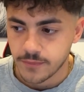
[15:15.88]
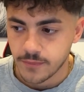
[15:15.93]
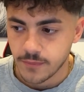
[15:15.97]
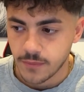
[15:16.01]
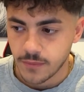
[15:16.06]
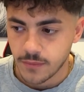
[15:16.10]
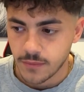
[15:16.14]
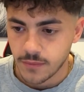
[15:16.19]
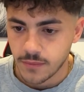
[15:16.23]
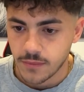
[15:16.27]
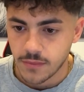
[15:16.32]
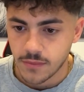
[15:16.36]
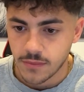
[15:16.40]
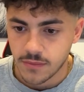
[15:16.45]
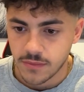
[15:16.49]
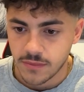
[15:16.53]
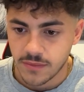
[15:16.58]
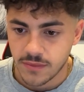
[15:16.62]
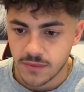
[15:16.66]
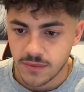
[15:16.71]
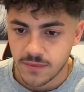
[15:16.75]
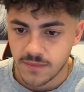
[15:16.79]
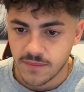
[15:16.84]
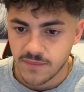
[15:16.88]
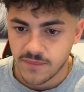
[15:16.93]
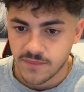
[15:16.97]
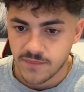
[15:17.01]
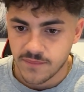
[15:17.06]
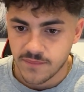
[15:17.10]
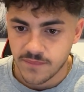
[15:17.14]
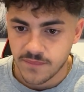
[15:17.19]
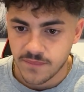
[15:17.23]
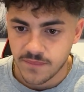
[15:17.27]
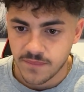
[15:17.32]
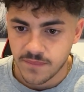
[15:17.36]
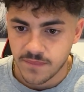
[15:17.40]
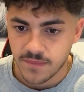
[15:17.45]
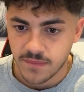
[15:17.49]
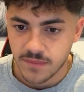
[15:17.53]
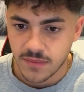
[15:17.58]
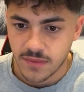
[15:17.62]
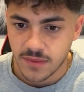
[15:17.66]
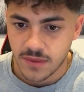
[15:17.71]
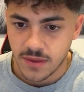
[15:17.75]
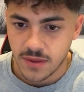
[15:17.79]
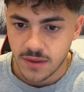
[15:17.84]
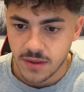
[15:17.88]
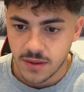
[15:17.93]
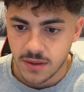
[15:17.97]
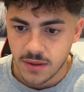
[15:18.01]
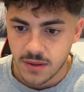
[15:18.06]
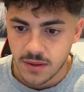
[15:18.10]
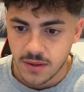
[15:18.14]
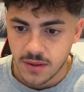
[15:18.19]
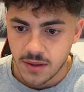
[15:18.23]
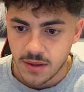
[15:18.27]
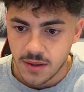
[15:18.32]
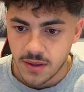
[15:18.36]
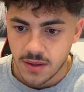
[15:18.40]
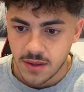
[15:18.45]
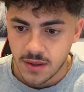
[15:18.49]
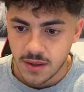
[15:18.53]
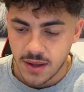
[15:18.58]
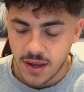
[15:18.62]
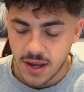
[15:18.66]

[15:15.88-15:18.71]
(no one is talking)